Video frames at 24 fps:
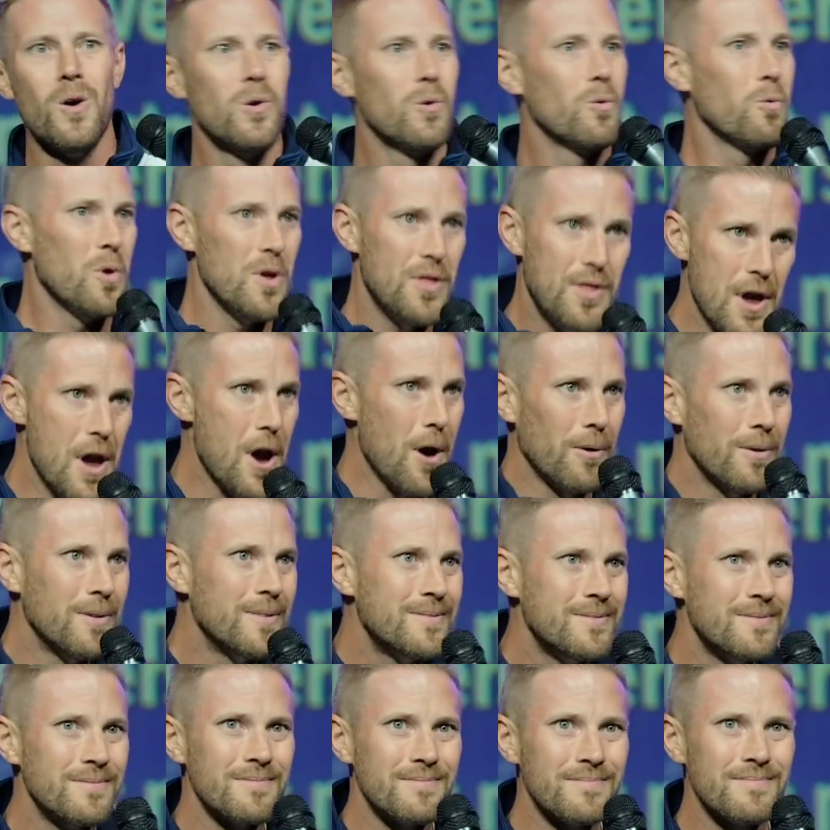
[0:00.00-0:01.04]
with you?
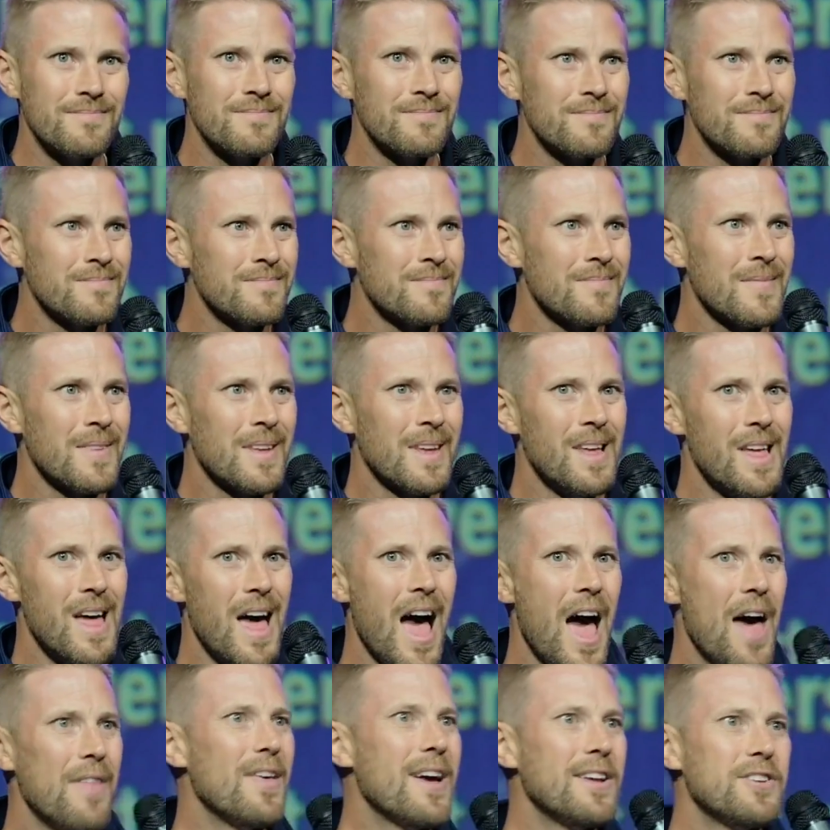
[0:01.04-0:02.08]

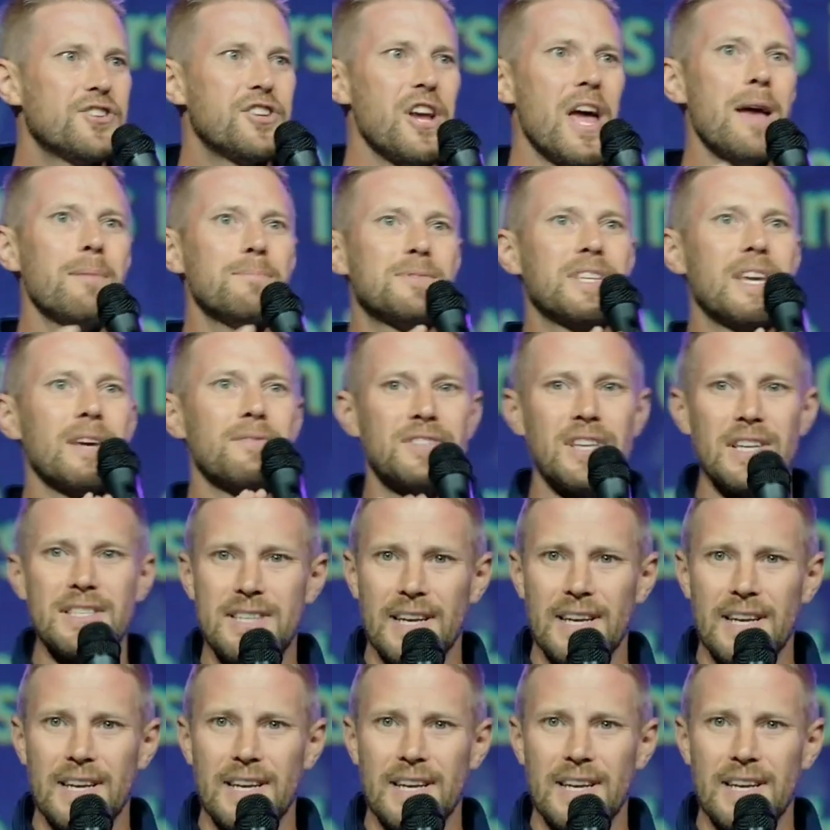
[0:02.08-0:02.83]
And then James gives this